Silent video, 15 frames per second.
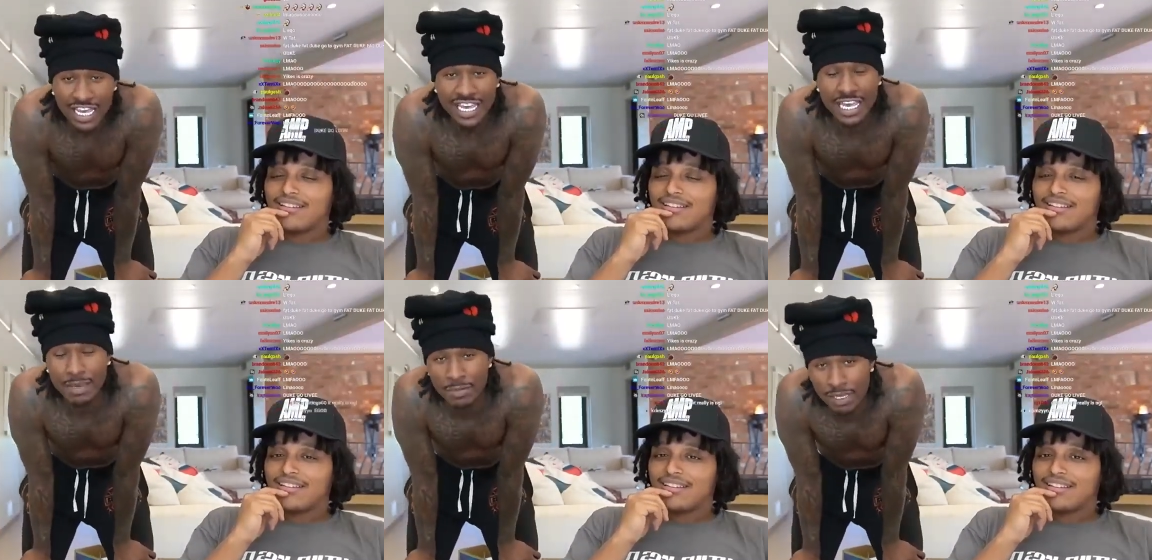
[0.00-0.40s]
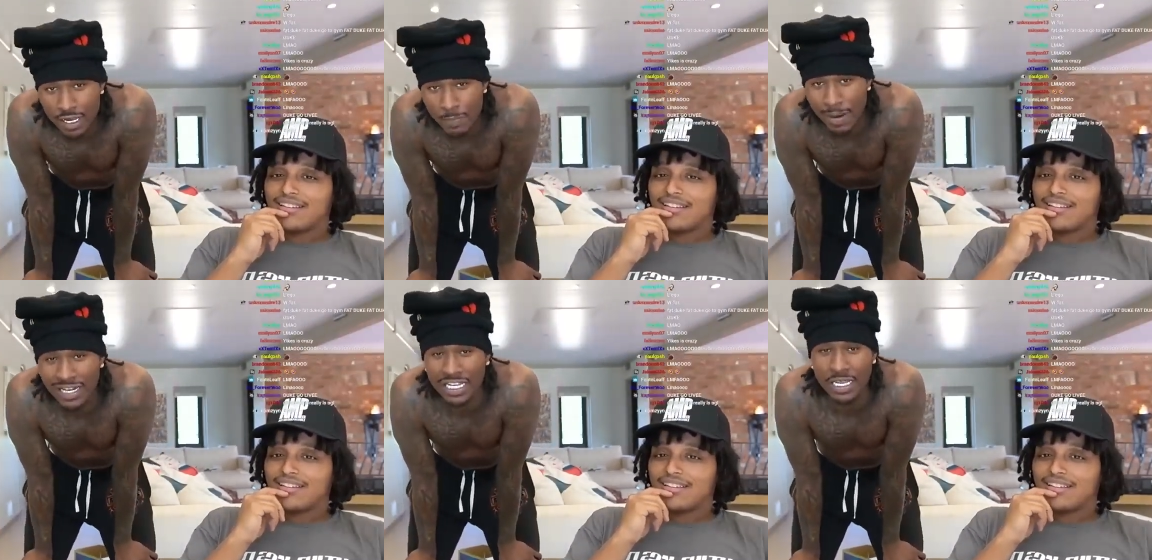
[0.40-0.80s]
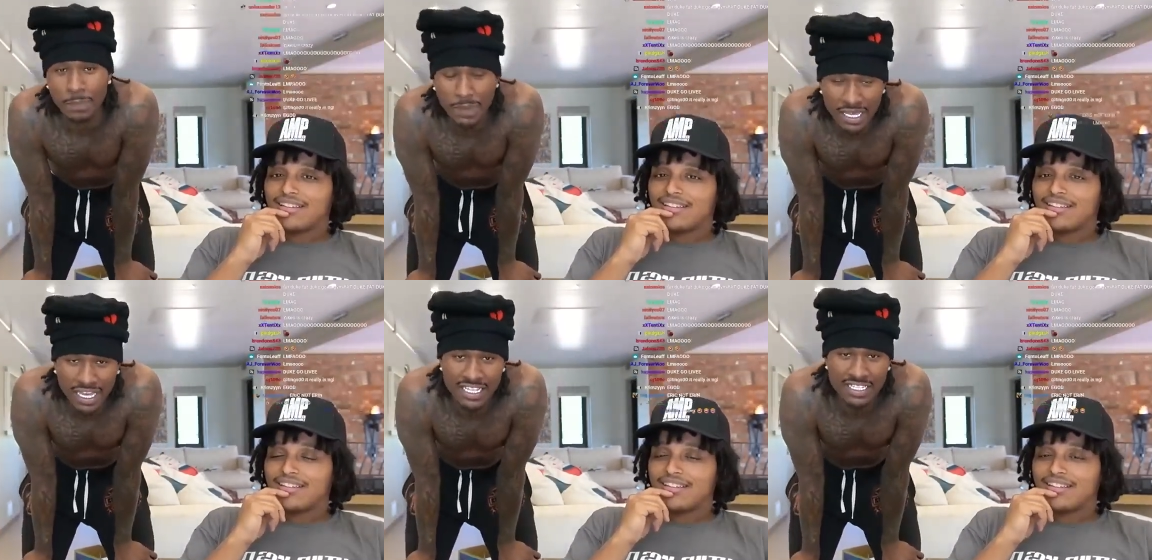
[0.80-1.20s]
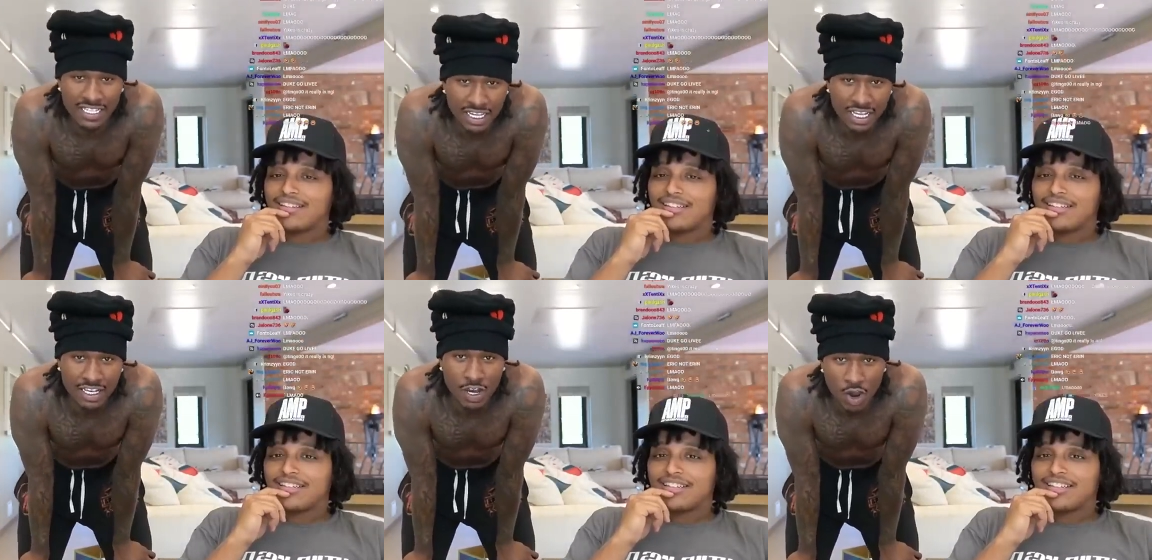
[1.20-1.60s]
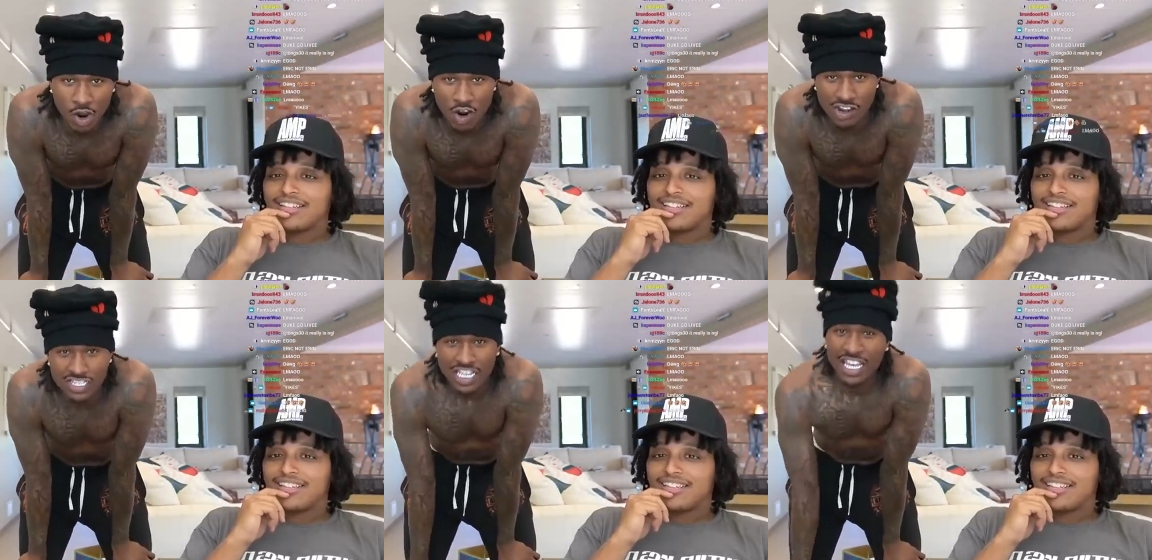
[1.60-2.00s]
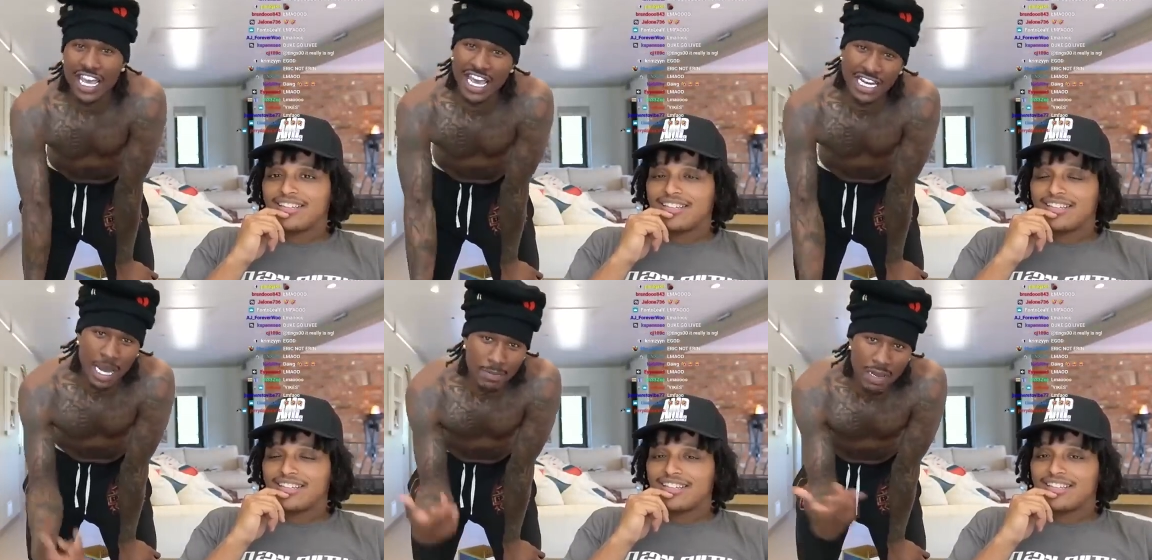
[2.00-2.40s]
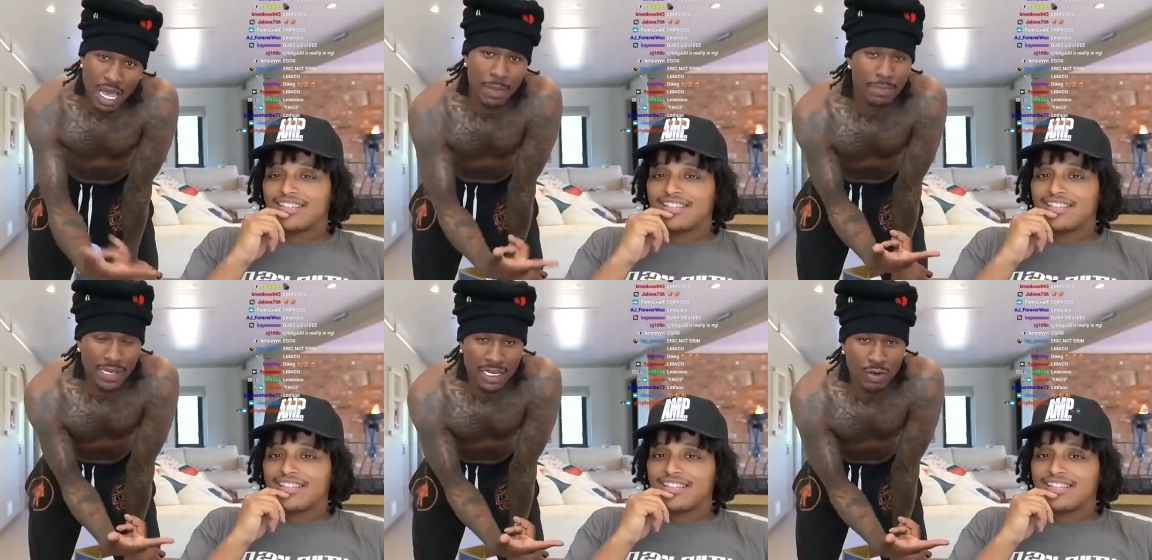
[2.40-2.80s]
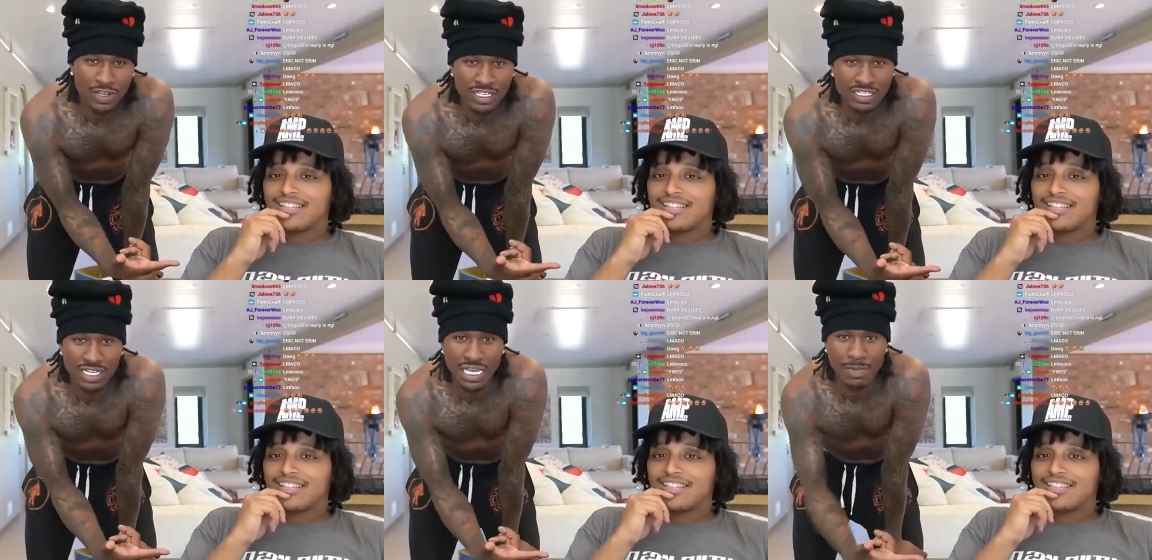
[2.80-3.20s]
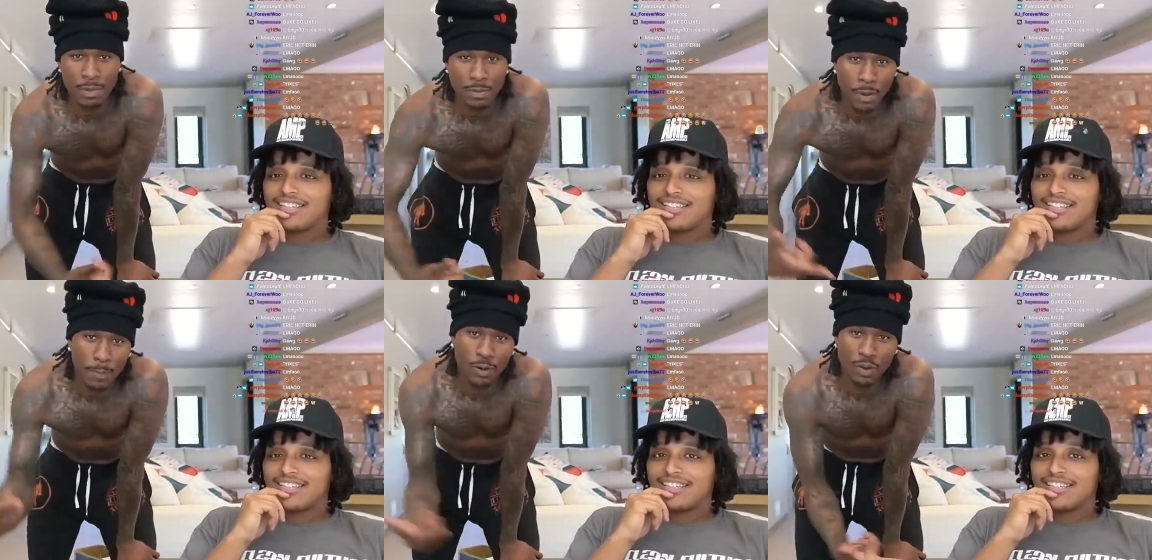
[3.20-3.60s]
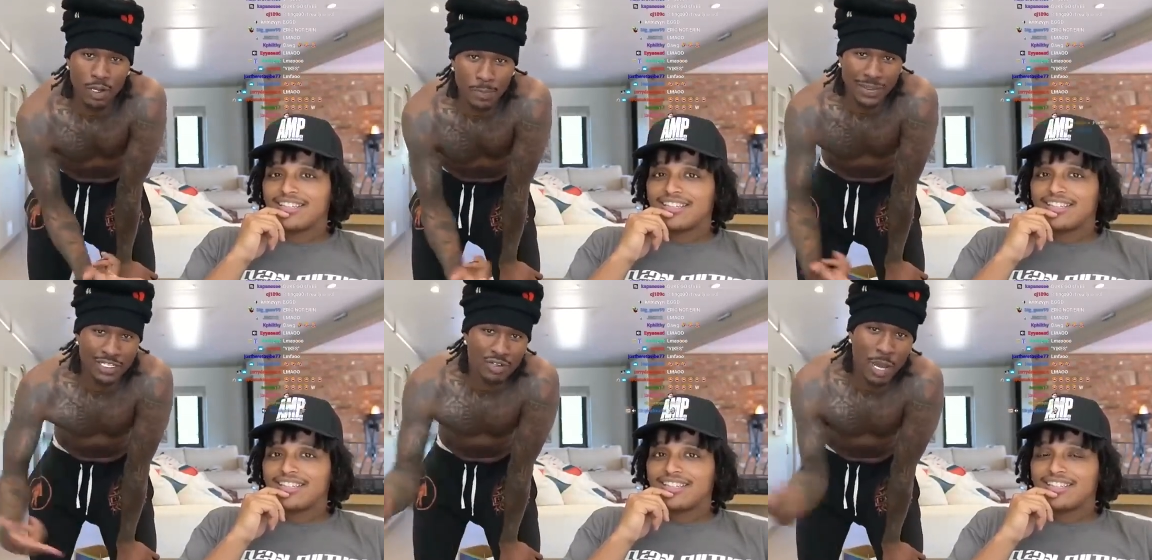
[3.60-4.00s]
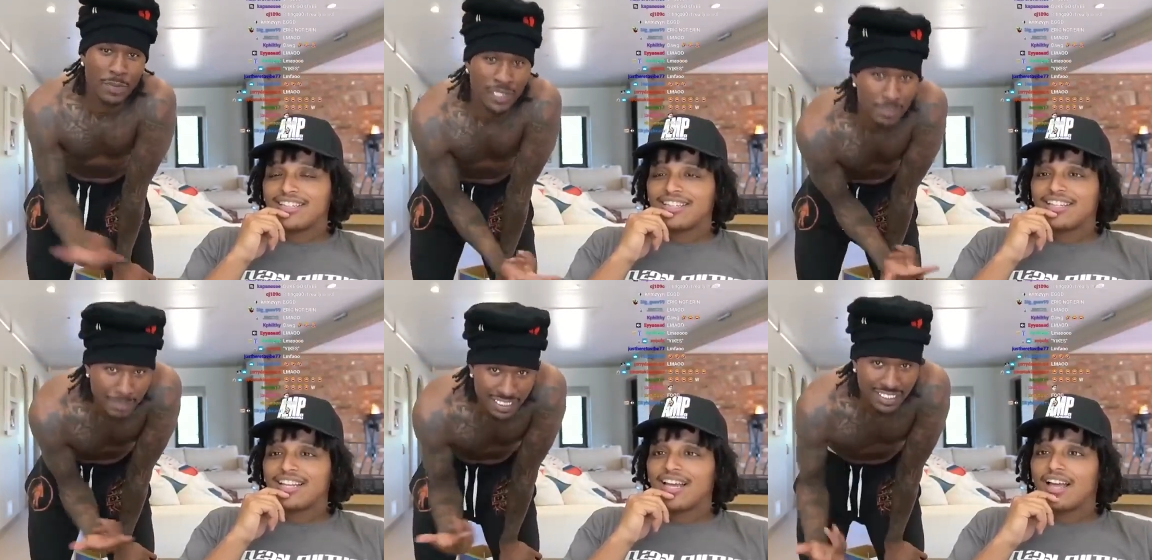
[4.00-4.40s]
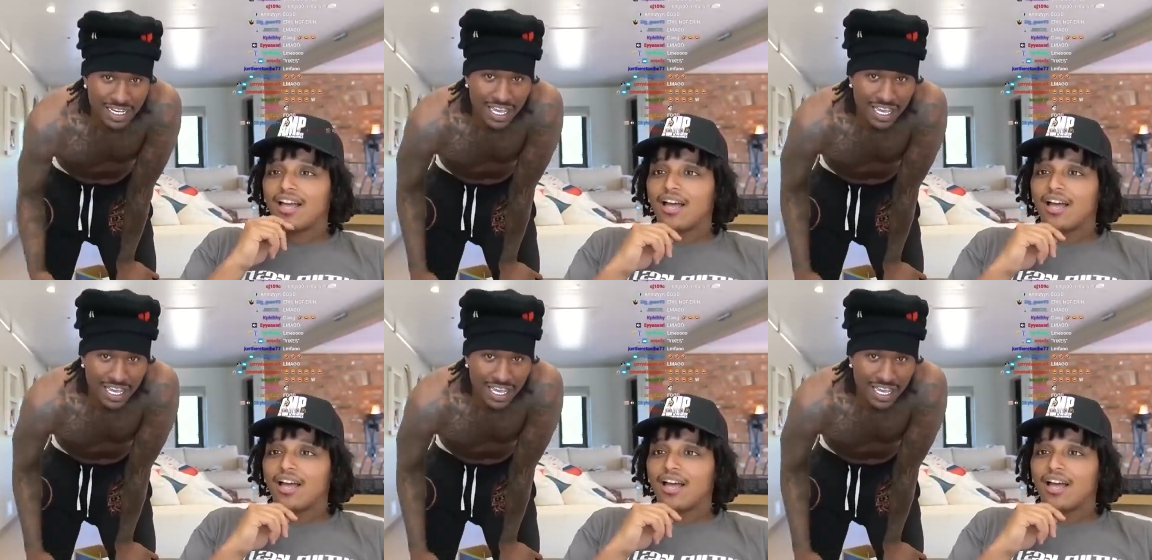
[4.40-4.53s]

Speaker 1: hit me up. I need PSN cards, and I'm not being on his team. I'm gonna pull up and drop his bitch